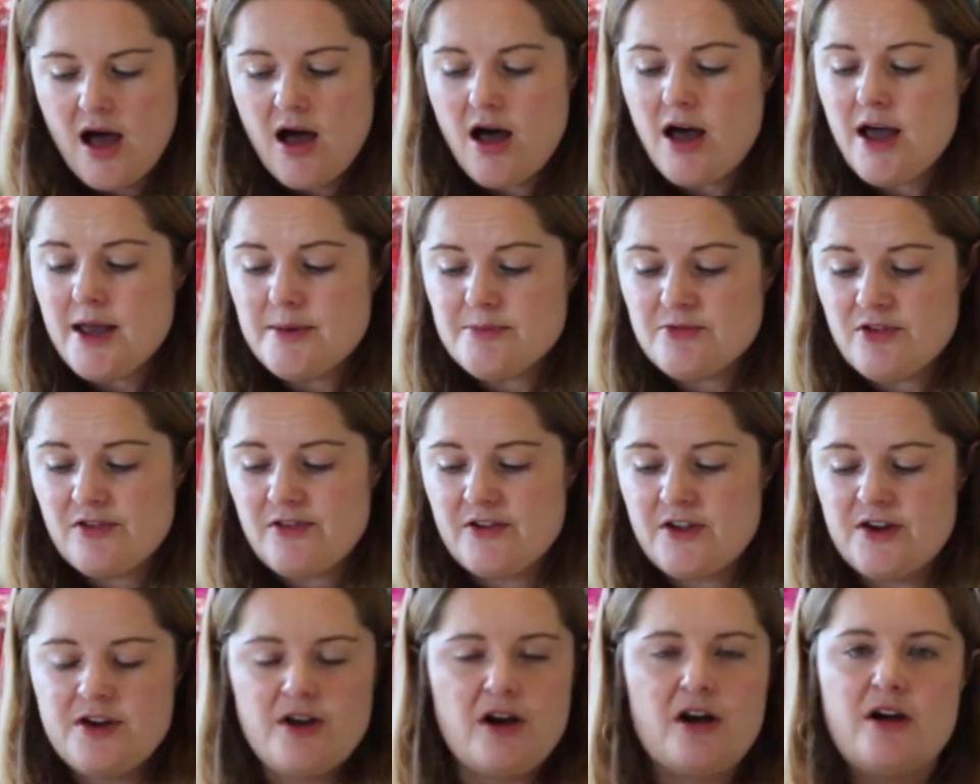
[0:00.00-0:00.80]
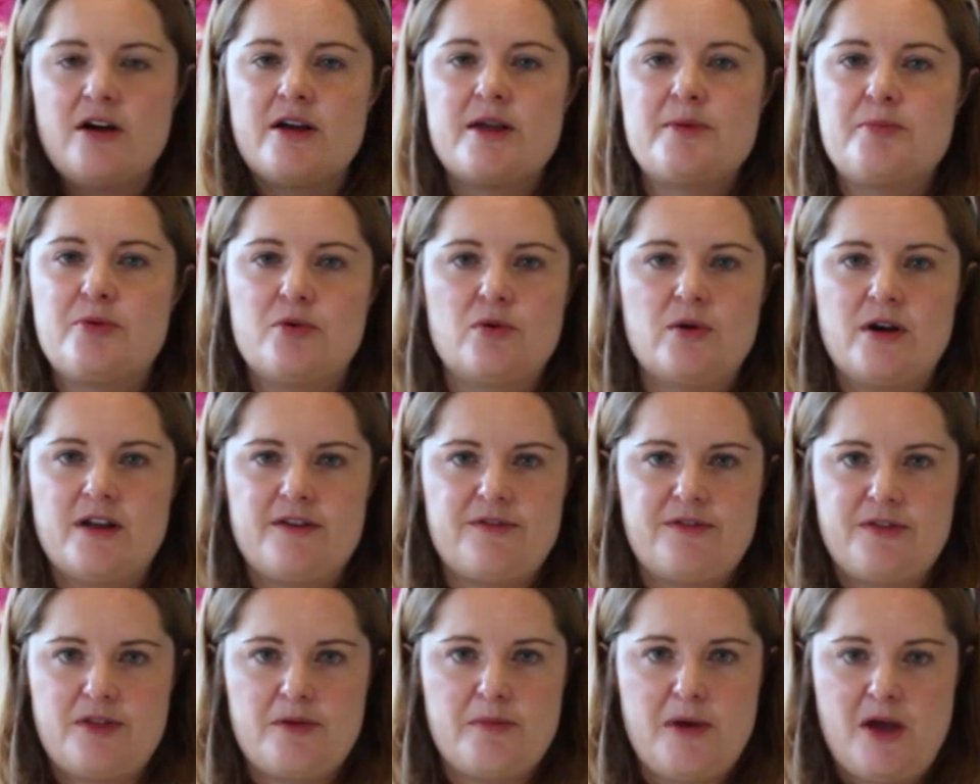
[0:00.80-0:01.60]
I'm just going to eyeball
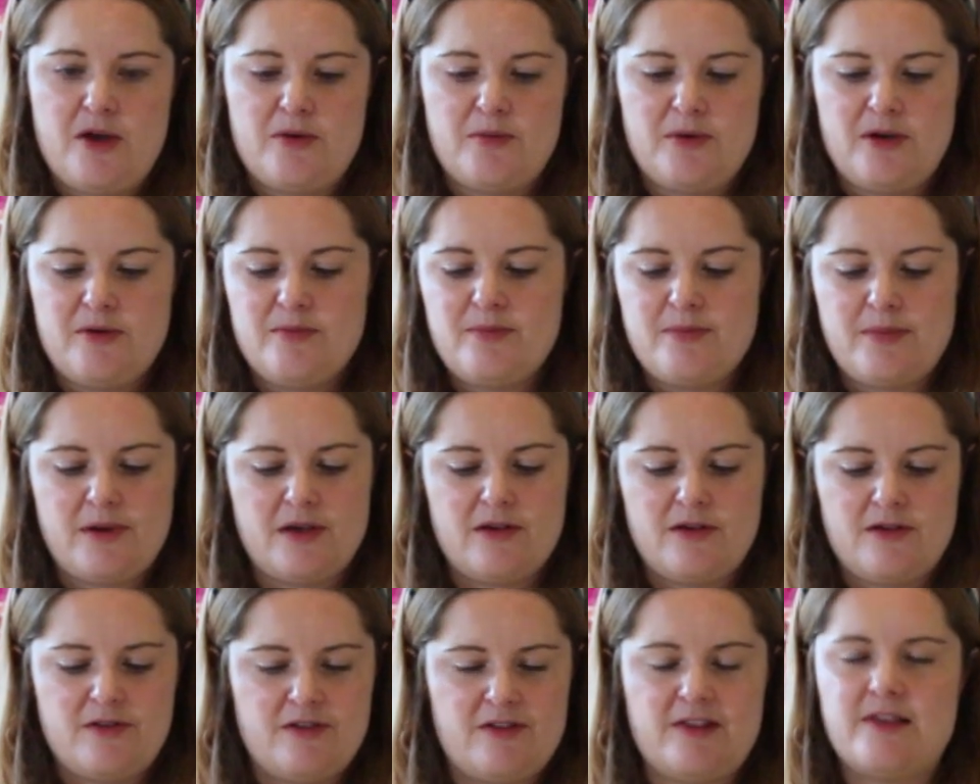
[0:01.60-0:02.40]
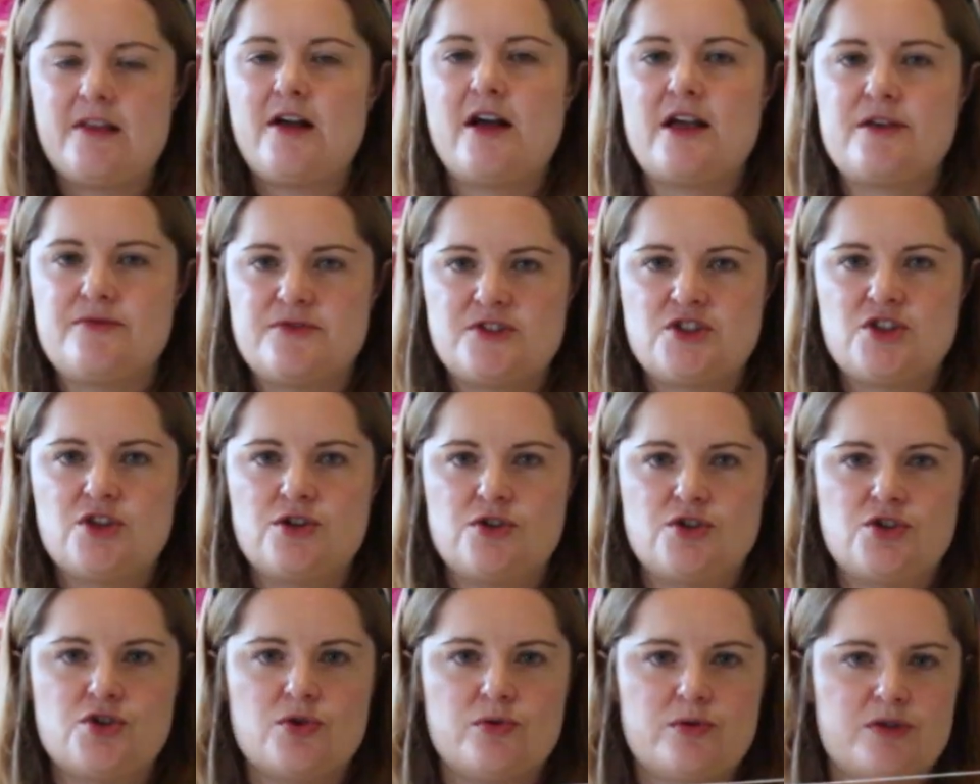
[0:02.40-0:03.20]
it for the moment because life's
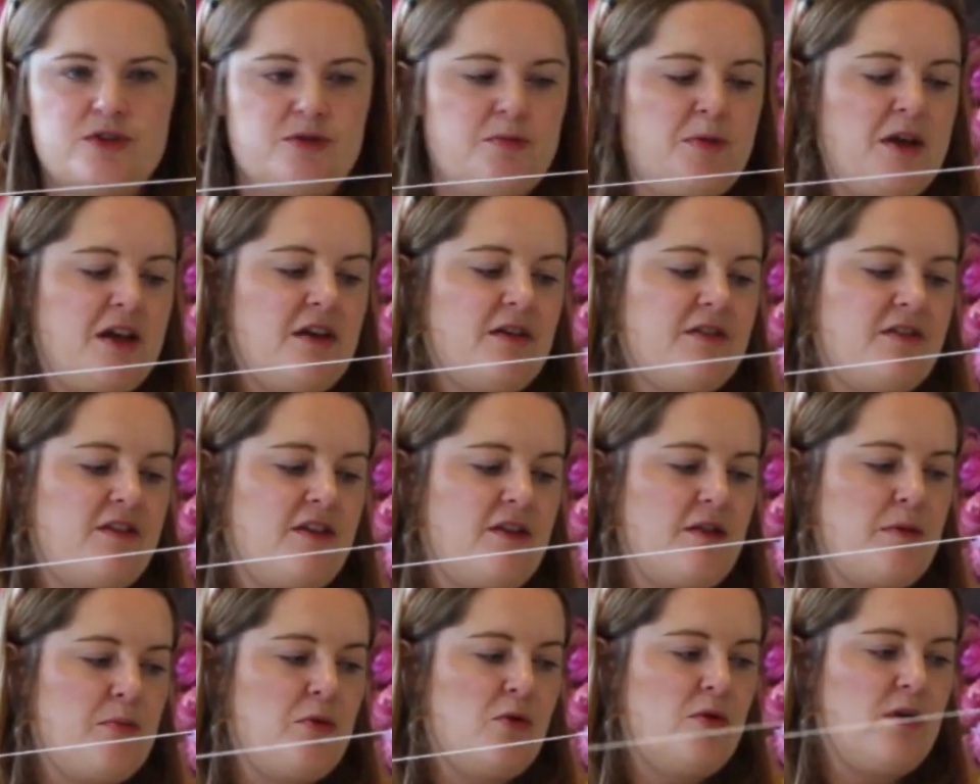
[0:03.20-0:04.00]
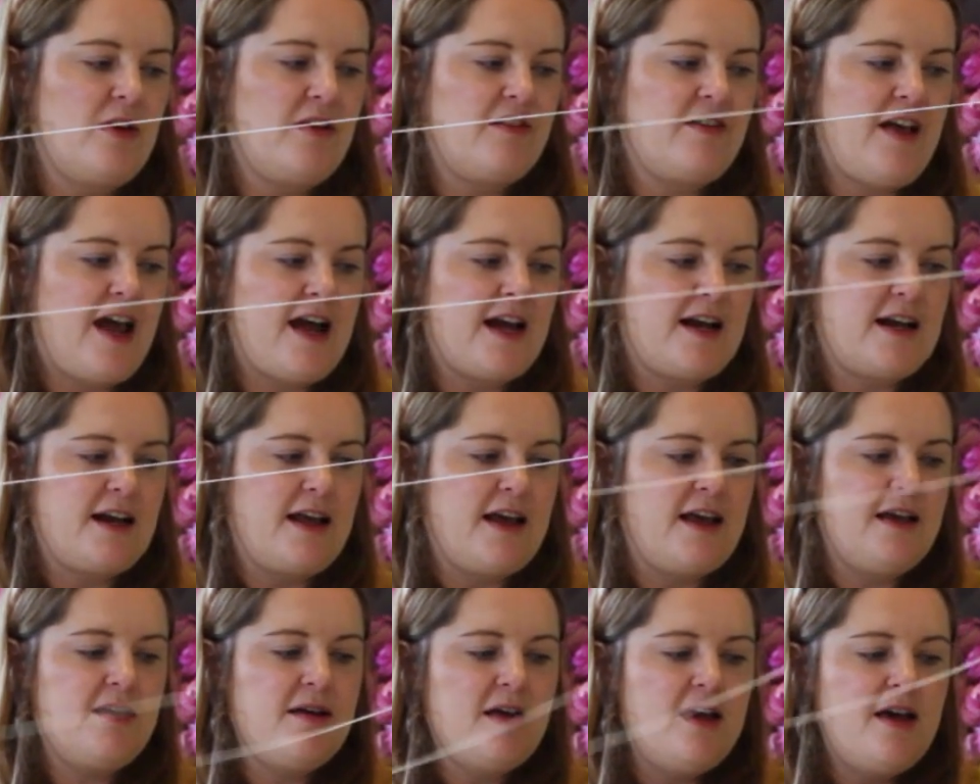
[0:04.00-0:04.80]
too short to be cutting them all
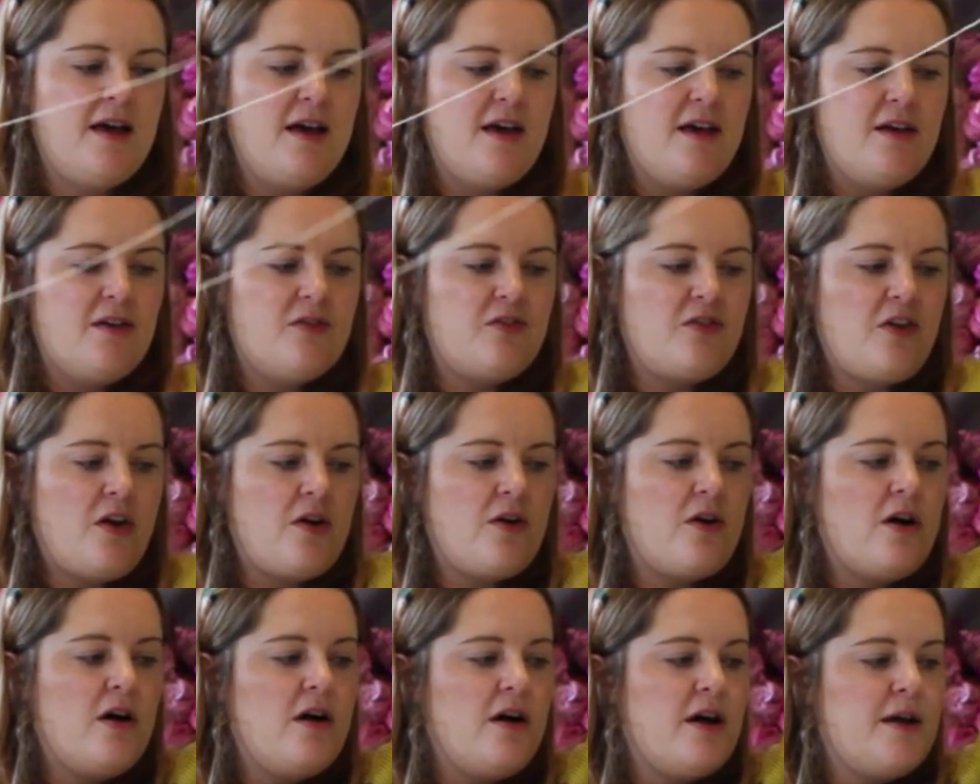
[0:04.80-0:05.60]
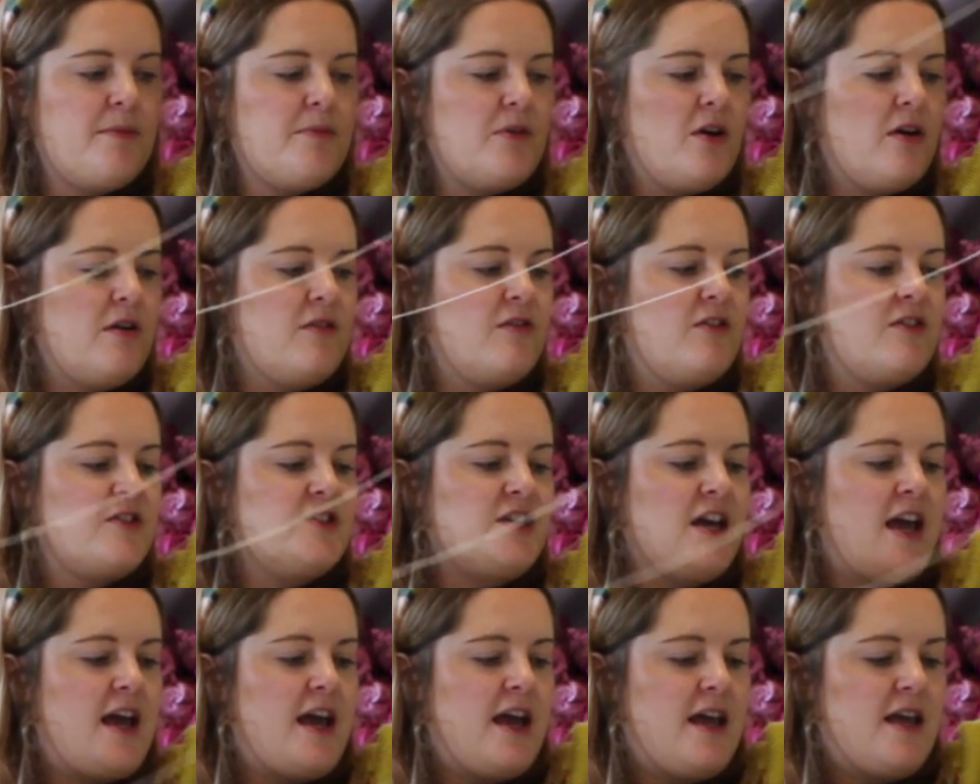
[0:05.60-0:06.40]
exactly. So I'm going to
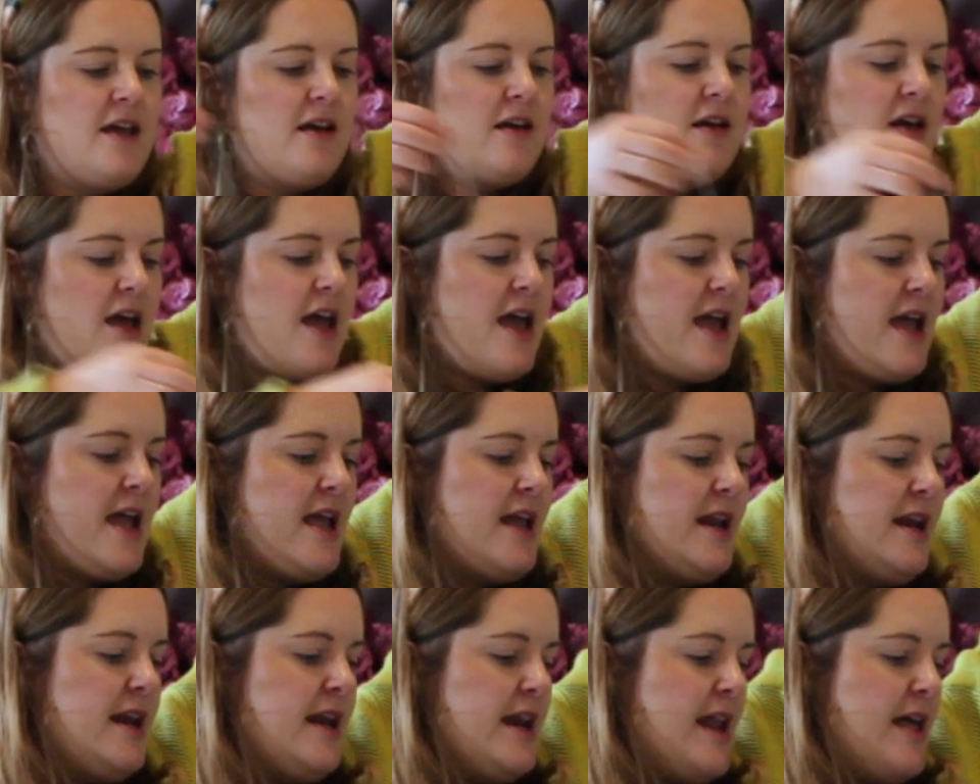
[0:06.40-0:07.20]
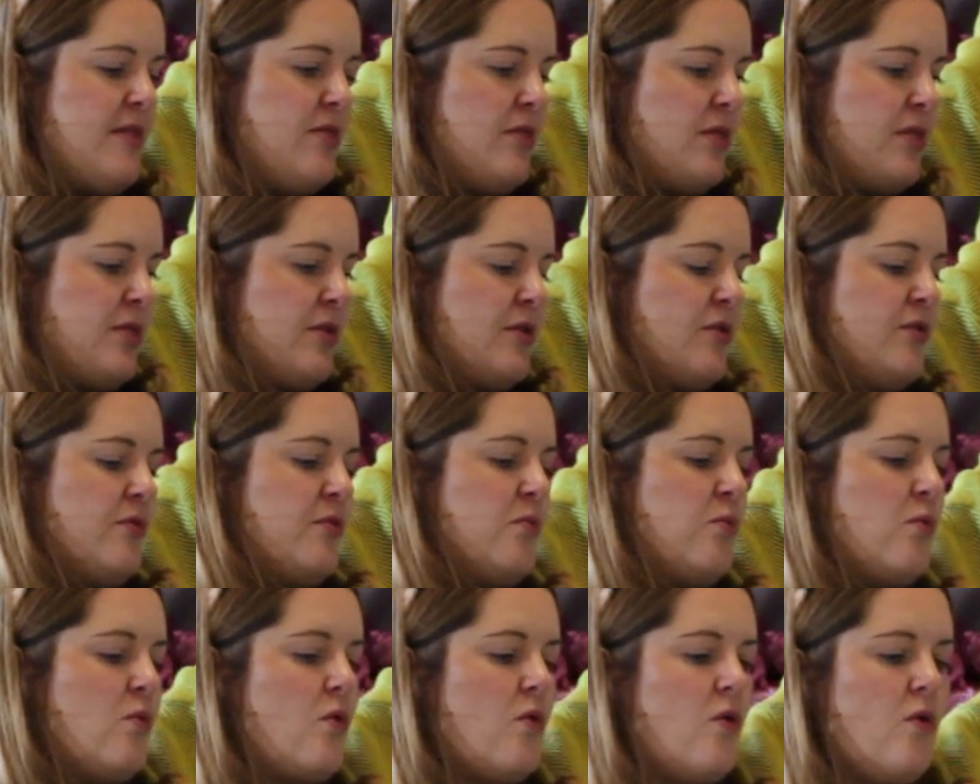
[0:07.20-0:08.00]
take a length
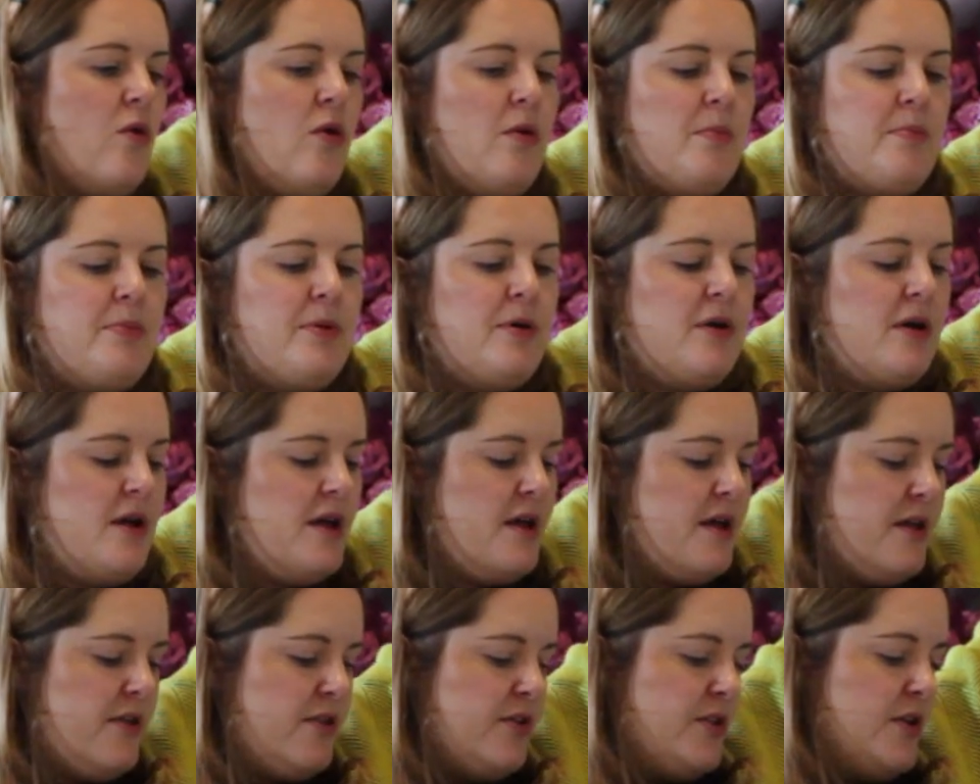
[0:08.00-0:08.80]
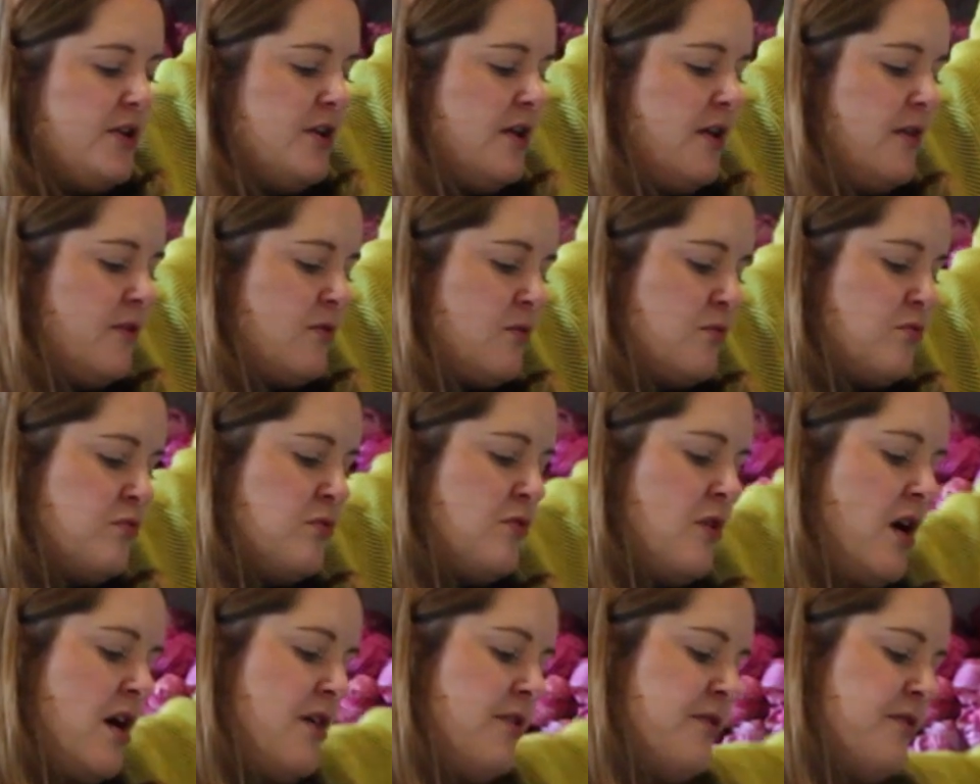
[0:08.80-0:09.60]
of warp that is
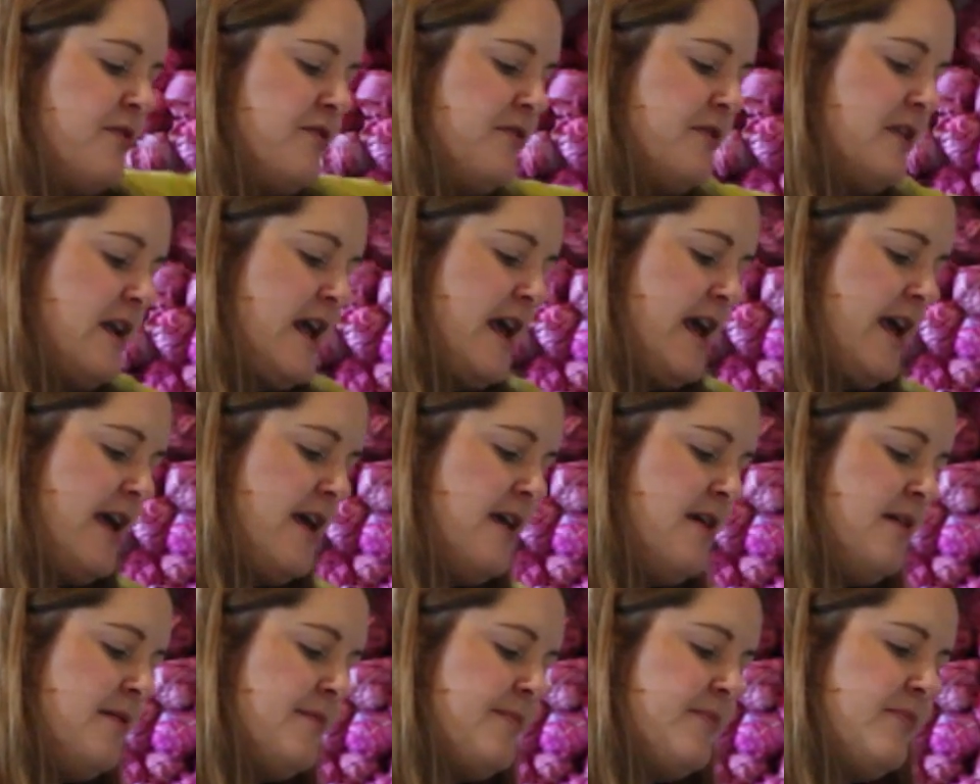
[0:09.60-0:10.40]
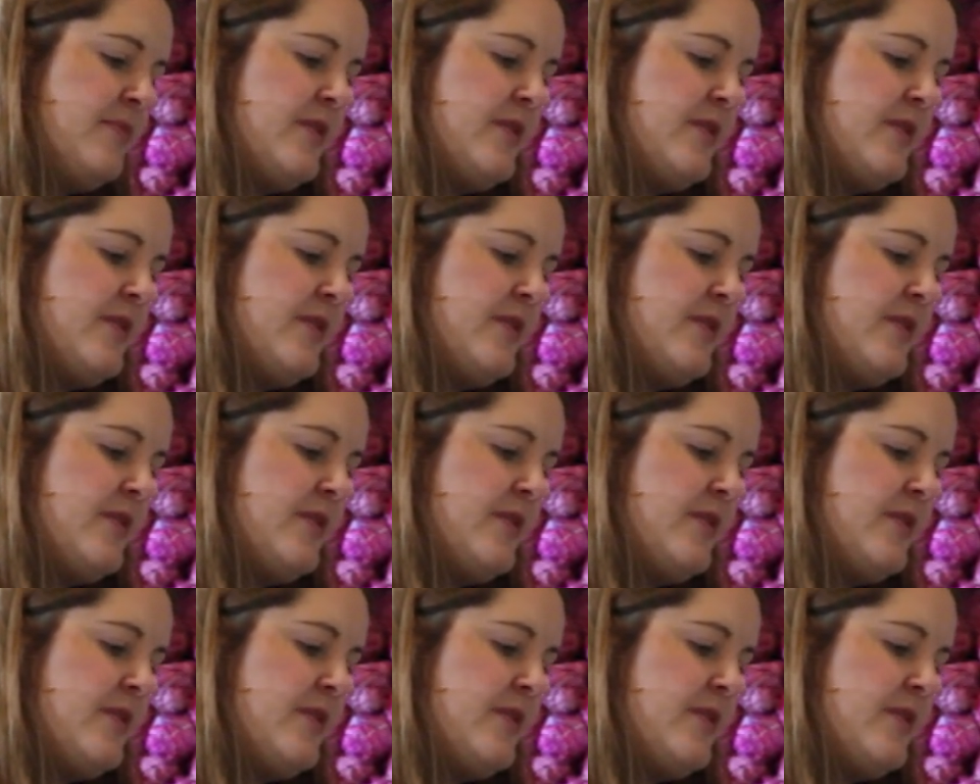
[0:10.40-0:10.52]
roughly